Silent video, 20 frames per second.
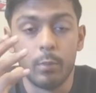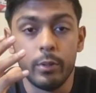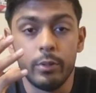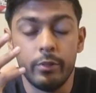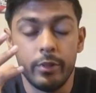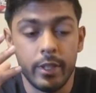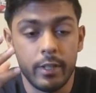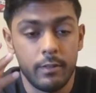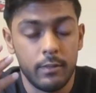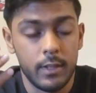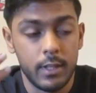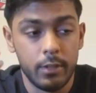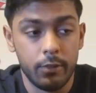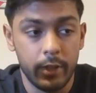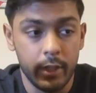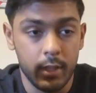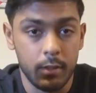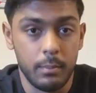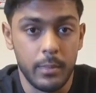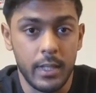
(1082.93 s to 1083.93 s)
would definitely
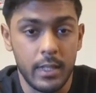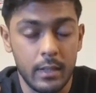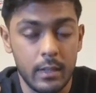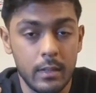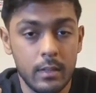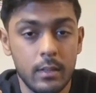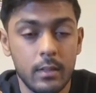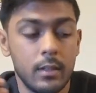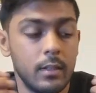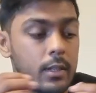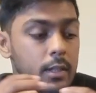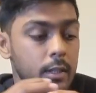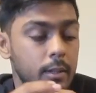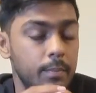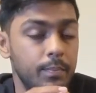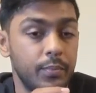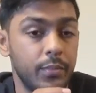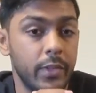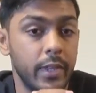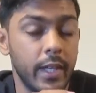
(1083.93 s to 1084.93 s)
recommend
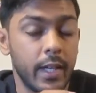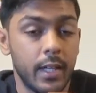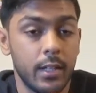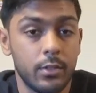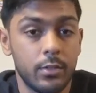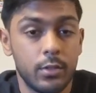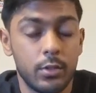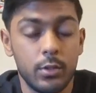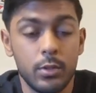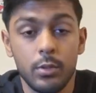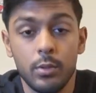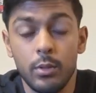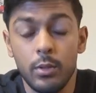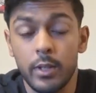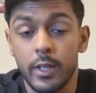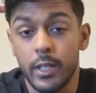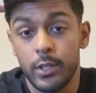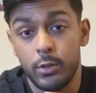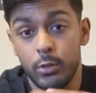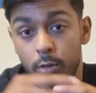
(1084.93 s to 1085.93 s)
that you
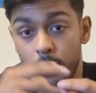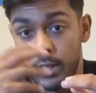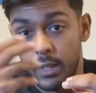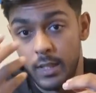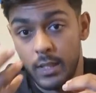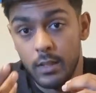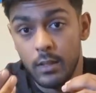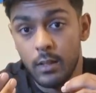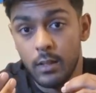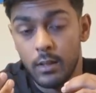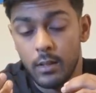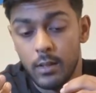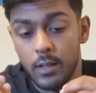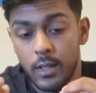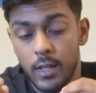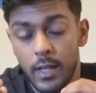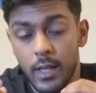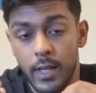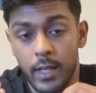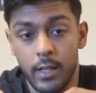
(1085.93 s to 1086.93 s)
look at your need
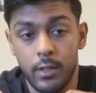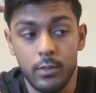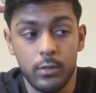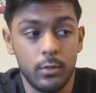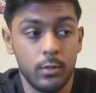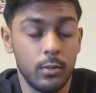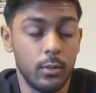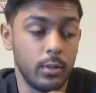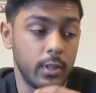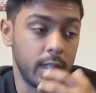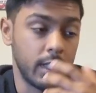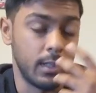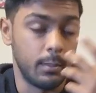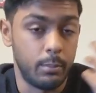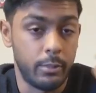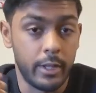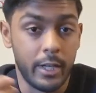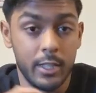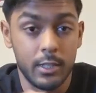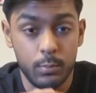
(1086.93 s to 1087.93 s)
and you look at the
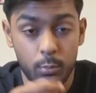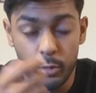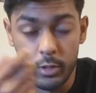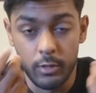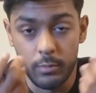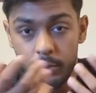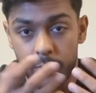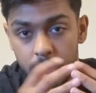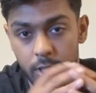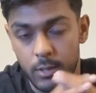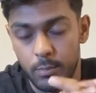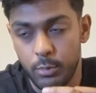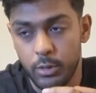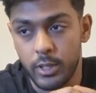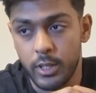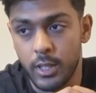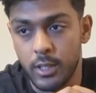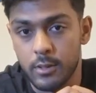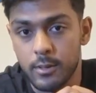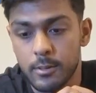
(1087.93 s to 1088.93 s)
price point for these
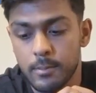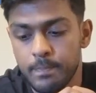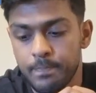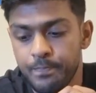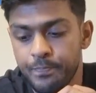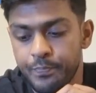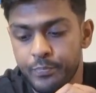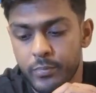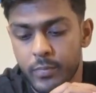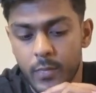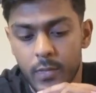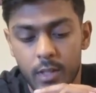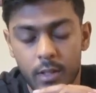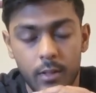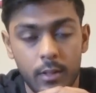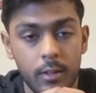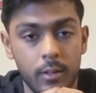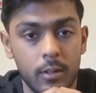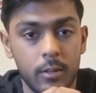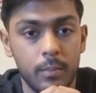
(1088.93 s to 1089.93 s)
products,
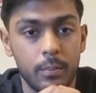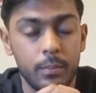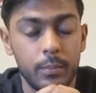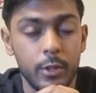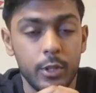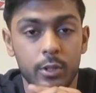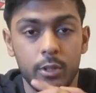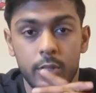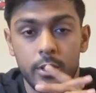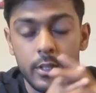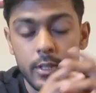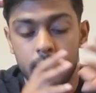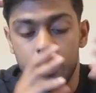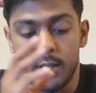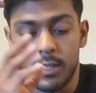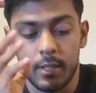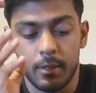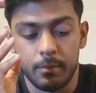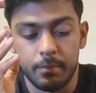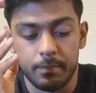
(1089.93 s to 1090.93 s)
because
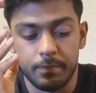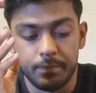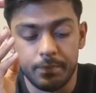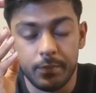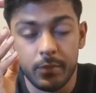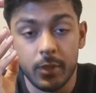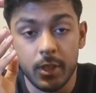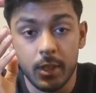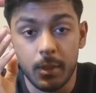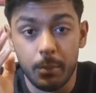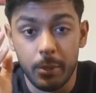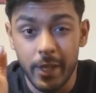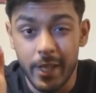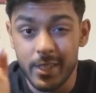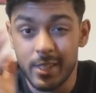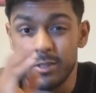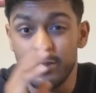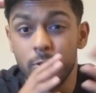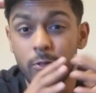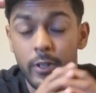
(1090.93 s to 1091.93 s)
the
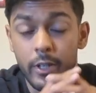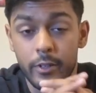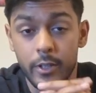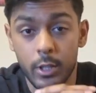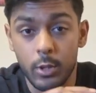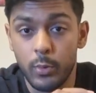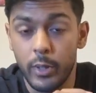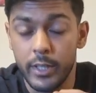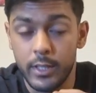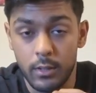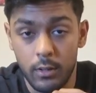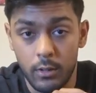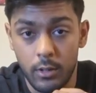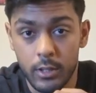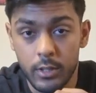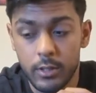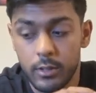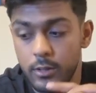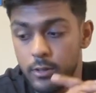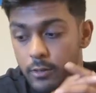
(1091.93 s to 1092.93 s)
prices vary quite a
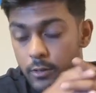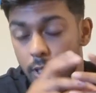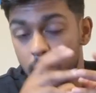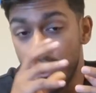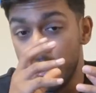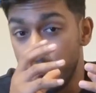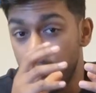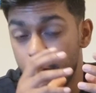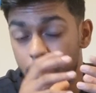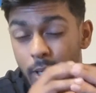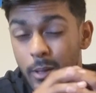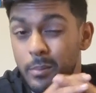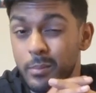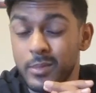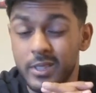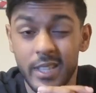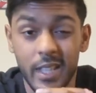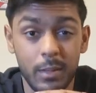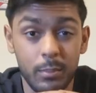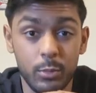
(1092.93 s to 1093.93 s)
lot from
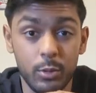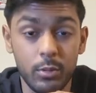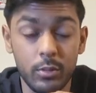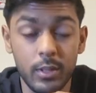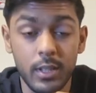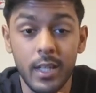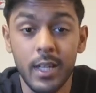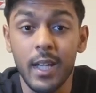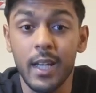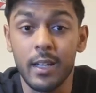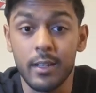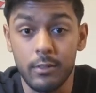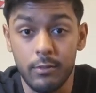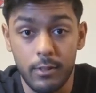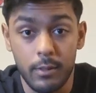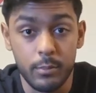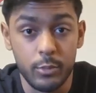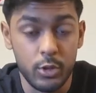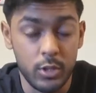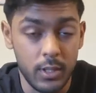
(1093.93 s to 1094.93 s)
Temu and
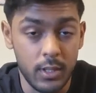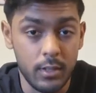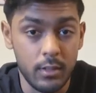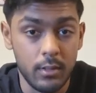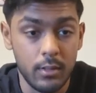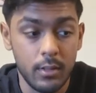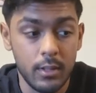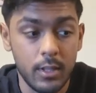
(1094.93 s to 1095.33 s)
from Shein.